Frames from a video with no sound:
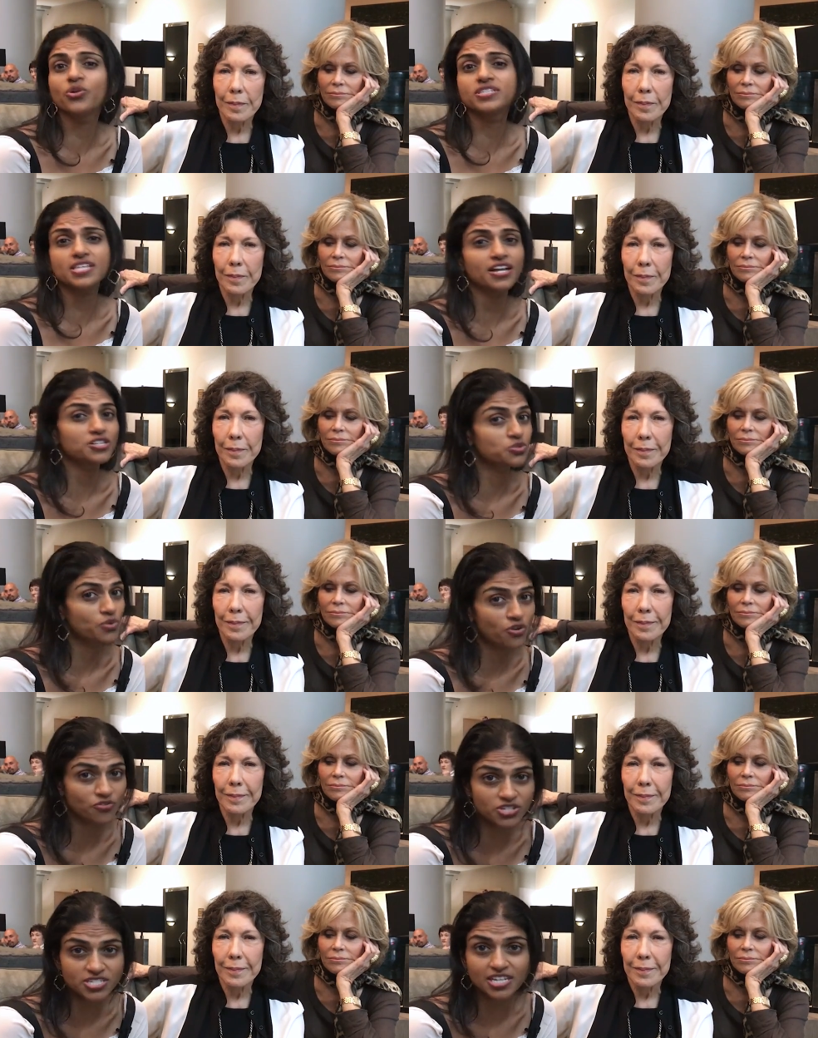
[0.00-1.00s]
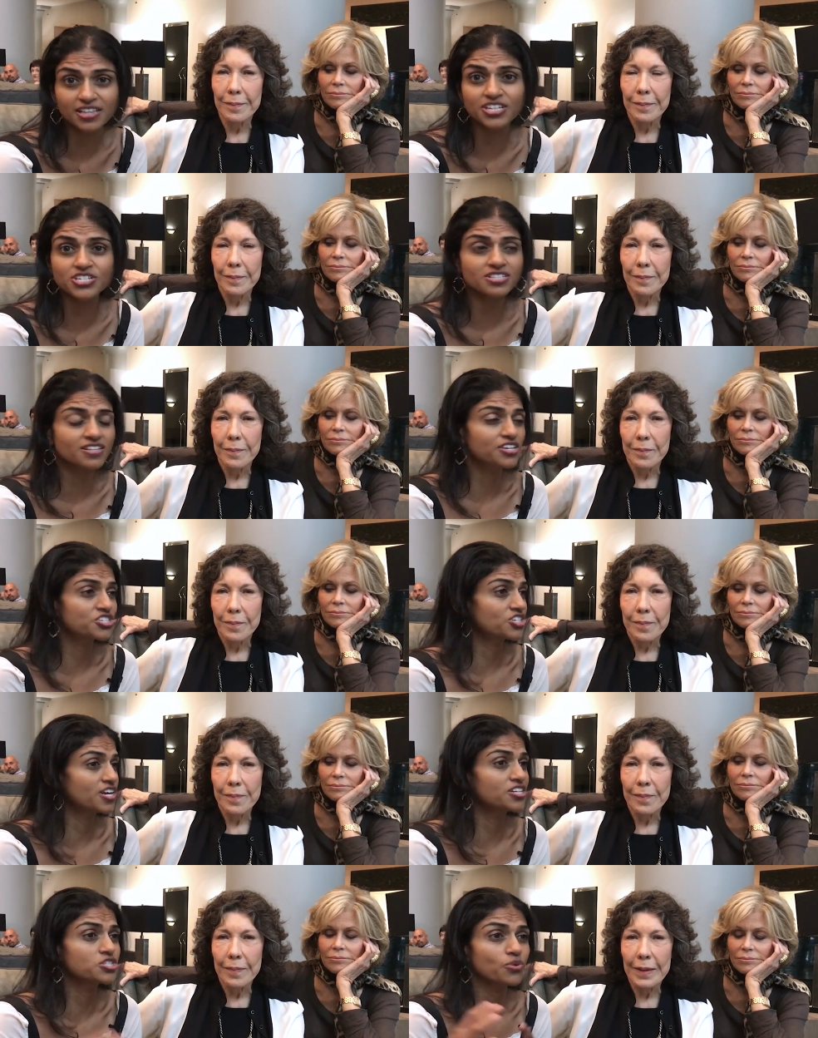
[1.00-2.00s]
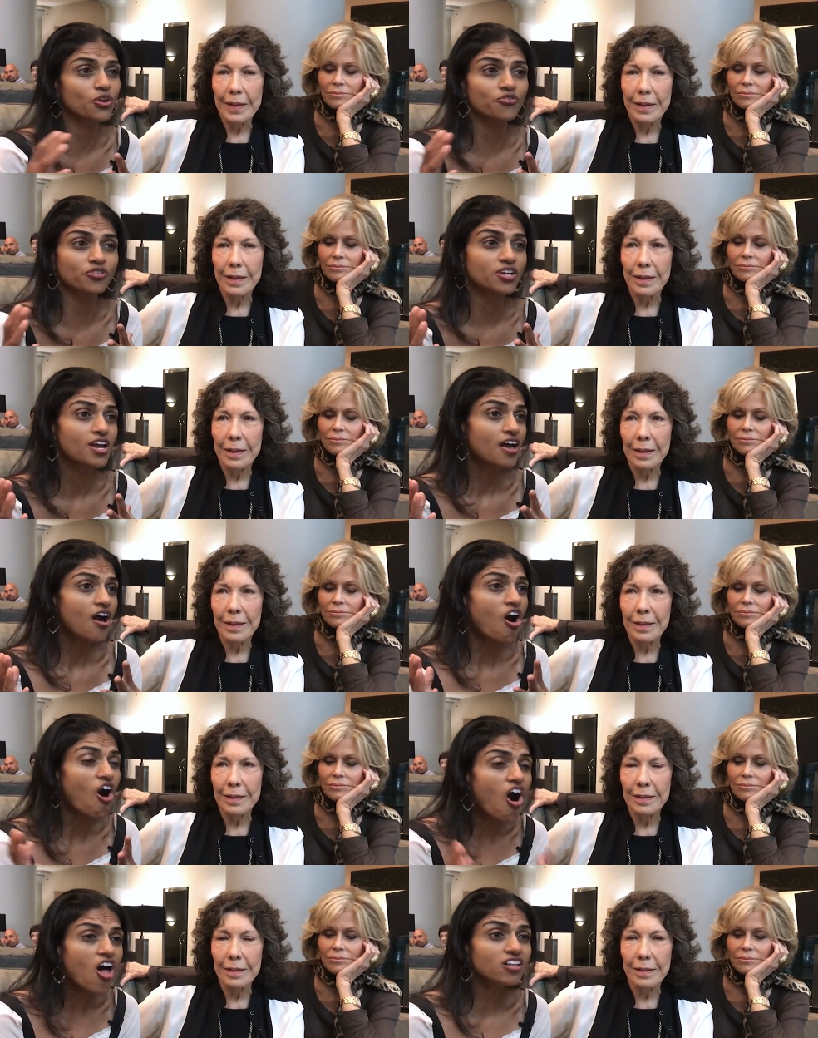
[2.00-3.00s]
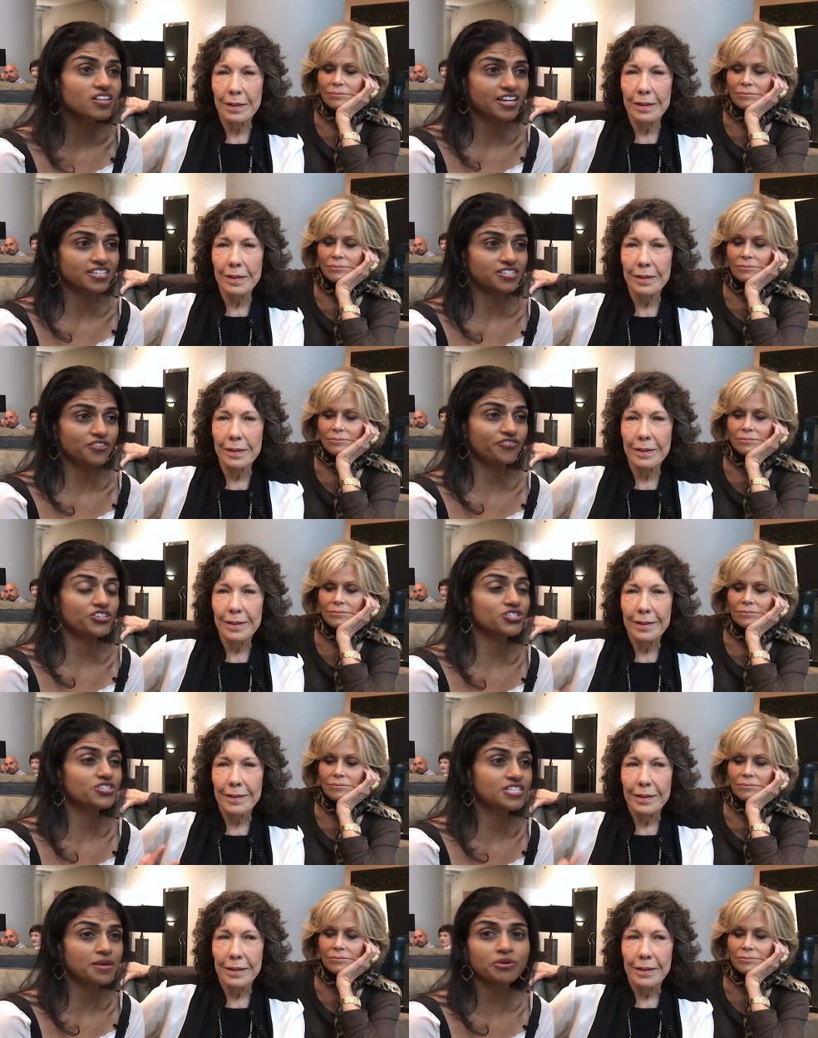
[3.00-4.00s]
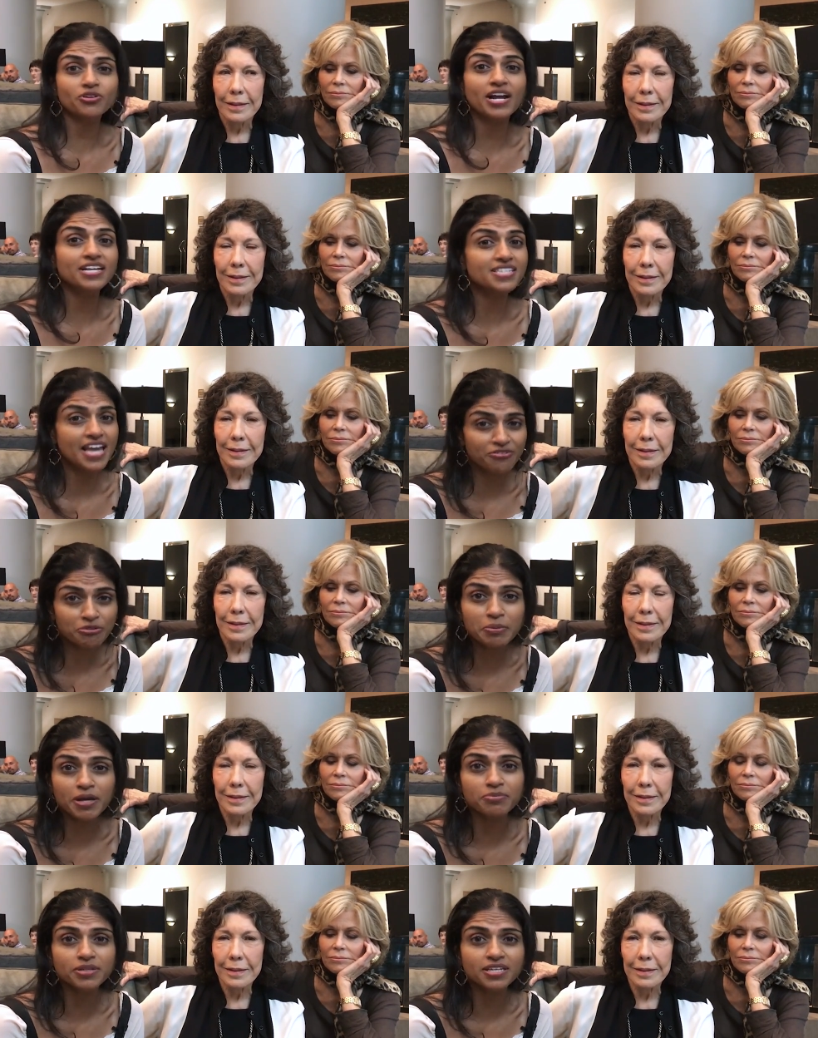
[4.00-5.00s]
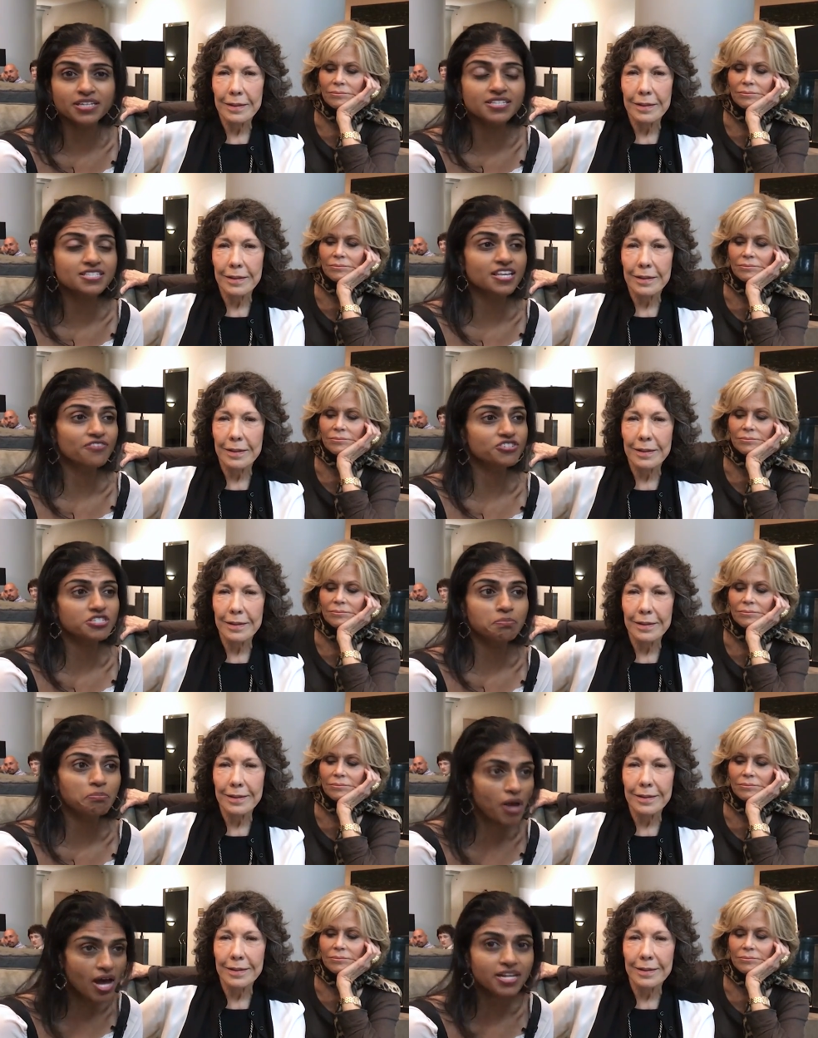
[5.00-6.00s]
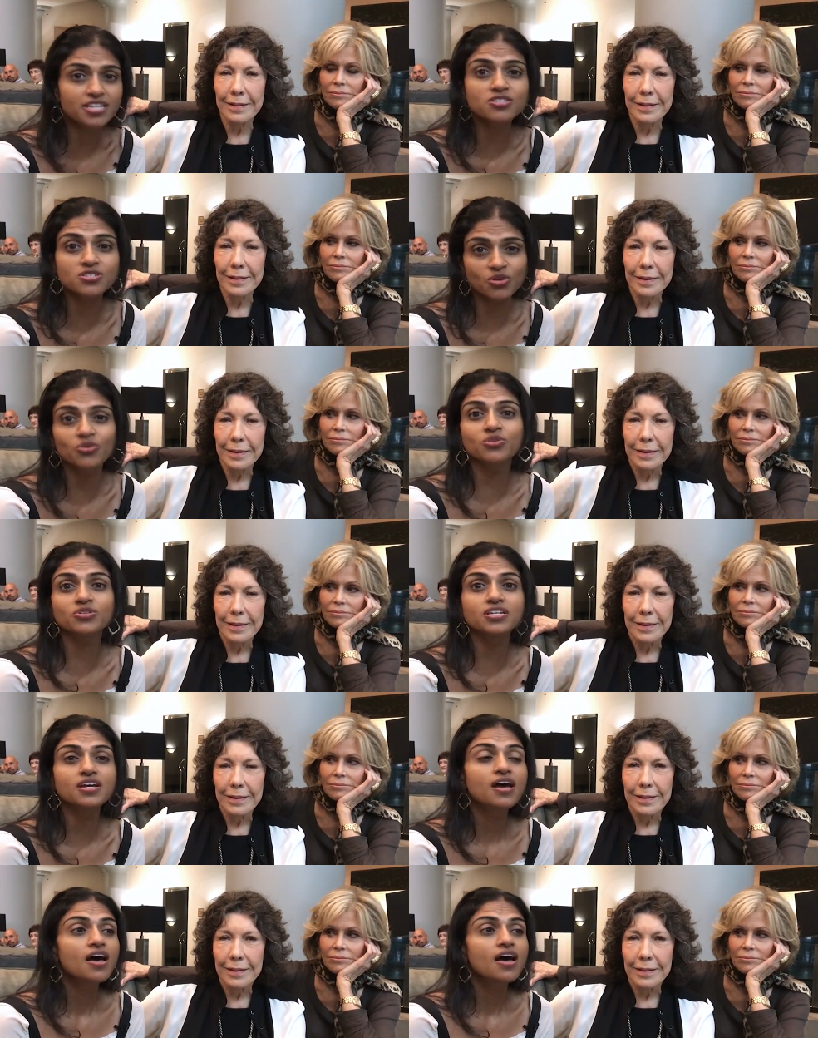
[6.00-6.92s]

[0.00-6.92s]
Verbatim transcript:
Speaker 1: held sway over state legislature, held sway over all elected officials, Democrats and Republicans. They've just bought and sold